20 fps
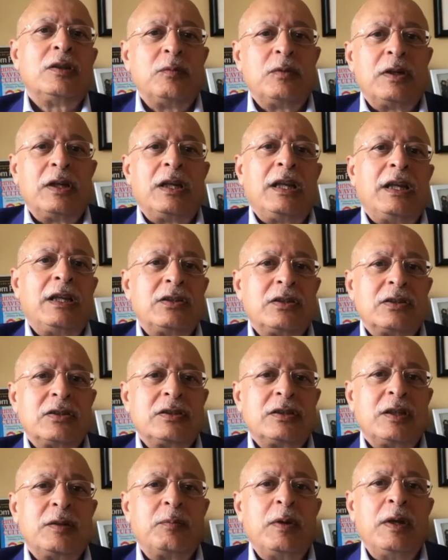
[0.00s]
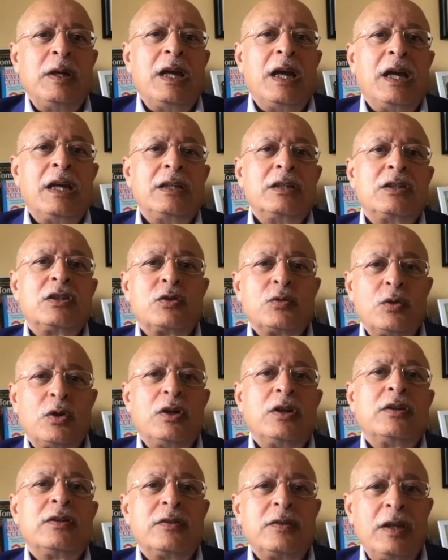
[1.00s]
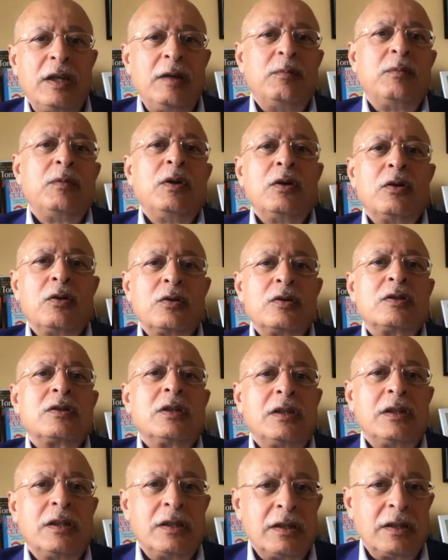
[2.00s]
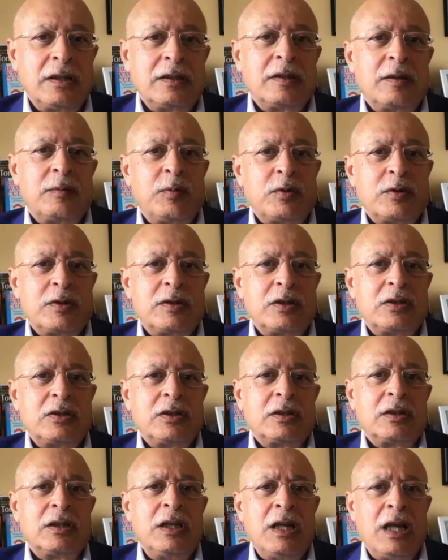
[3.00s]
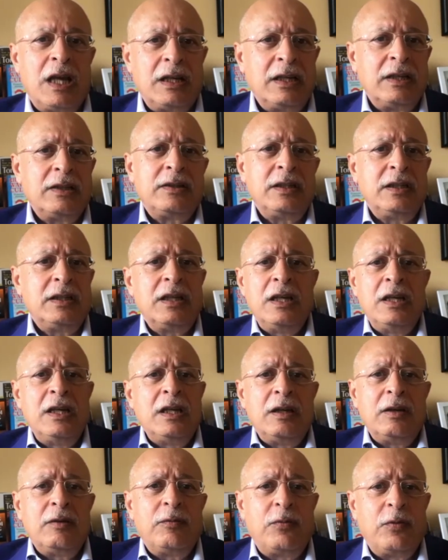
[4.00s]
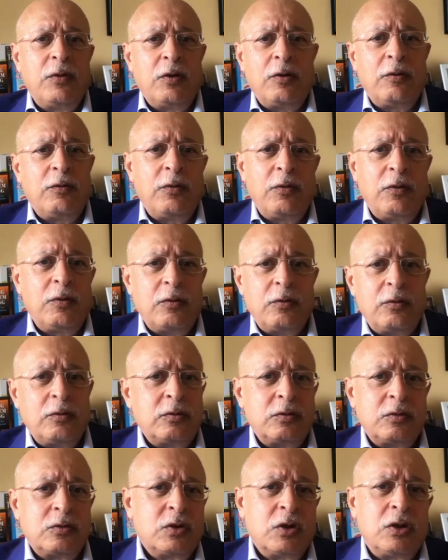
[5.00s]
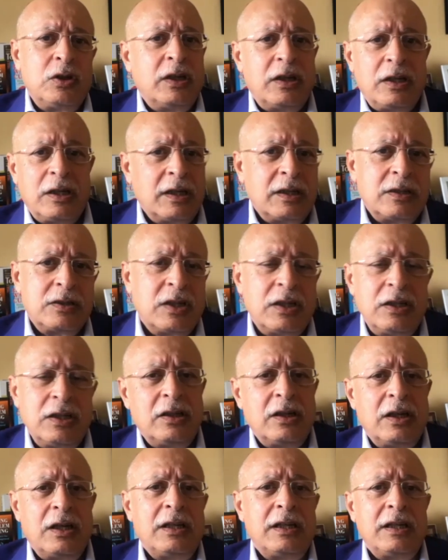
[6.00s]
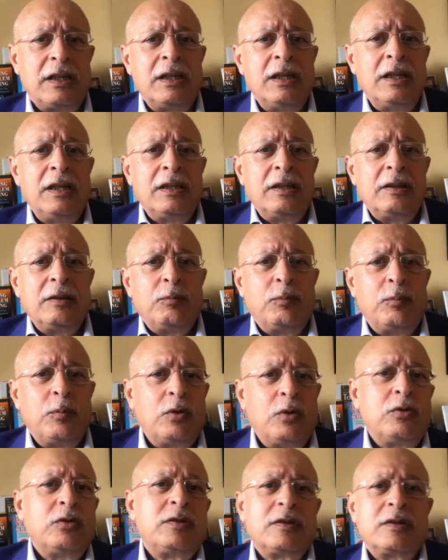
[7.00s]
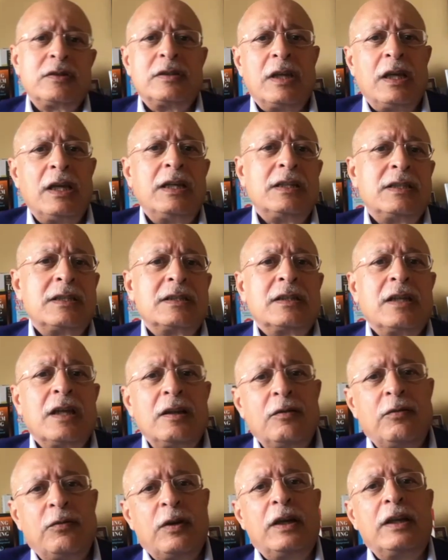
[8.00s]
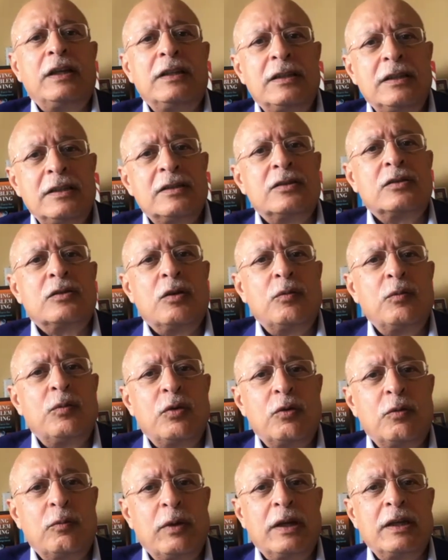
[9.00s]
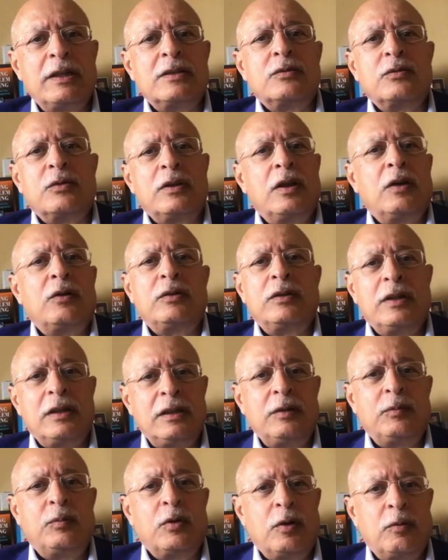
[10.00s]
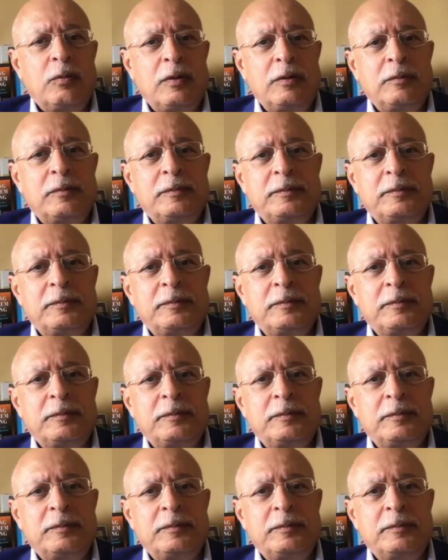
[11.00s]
relationship and it's worth him considering the position. And I think generally, both sides can find this compromise without any problem.